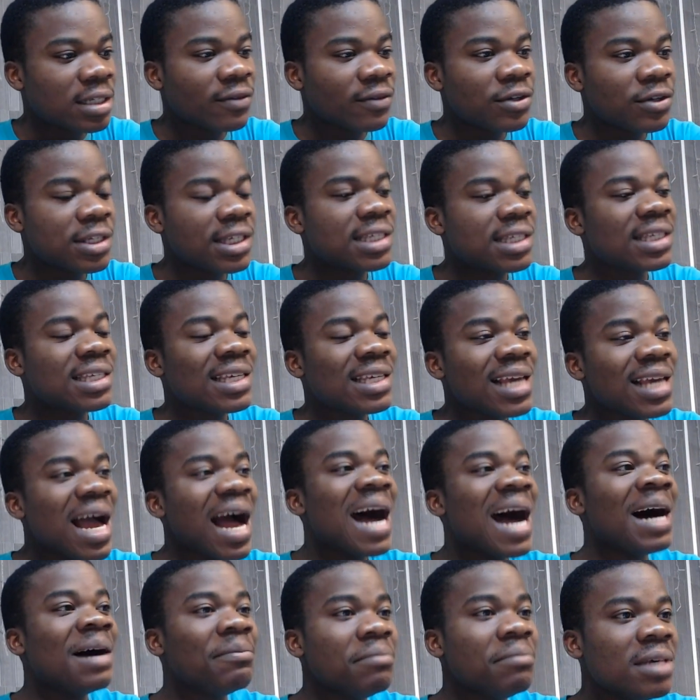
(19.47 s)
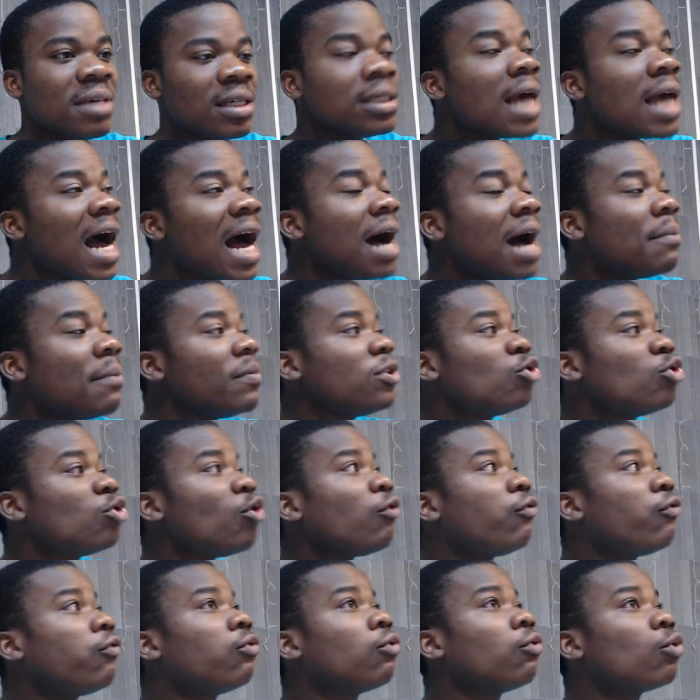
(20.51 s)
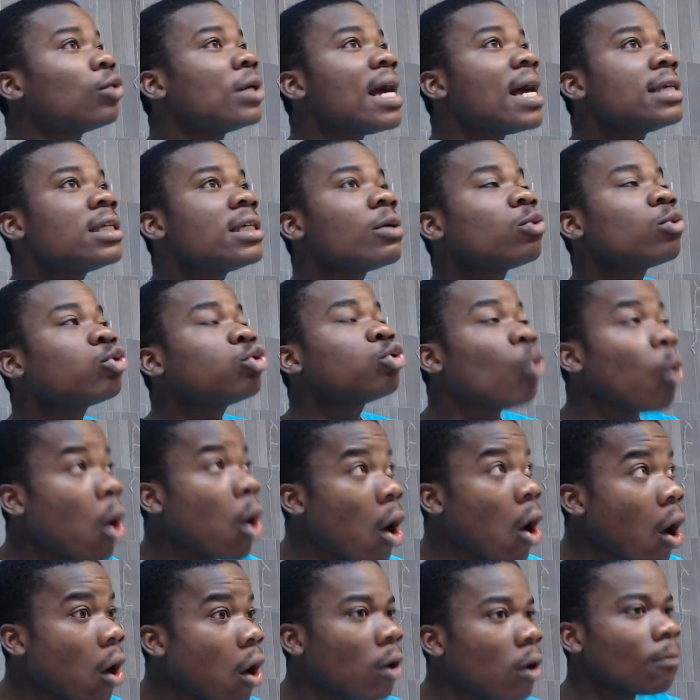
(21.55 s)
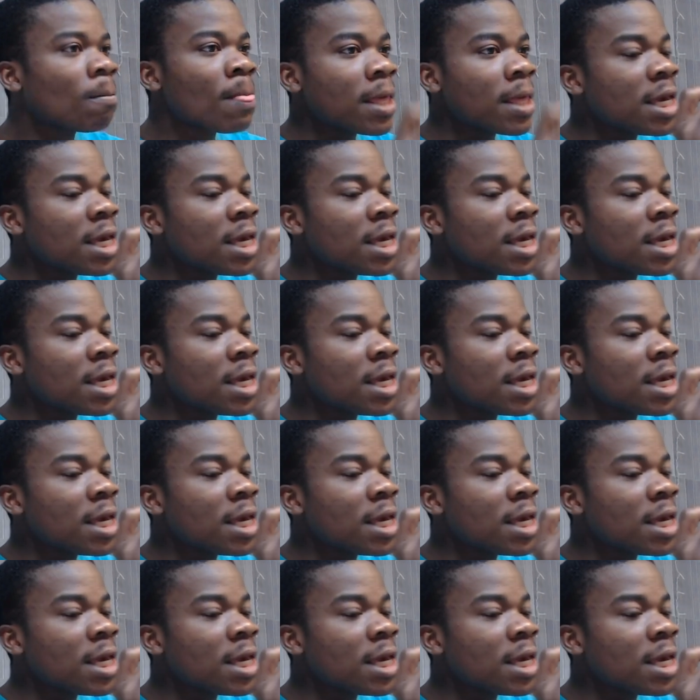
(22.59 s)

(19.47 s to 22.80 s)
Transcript: if you see army just full road, and say, whoa,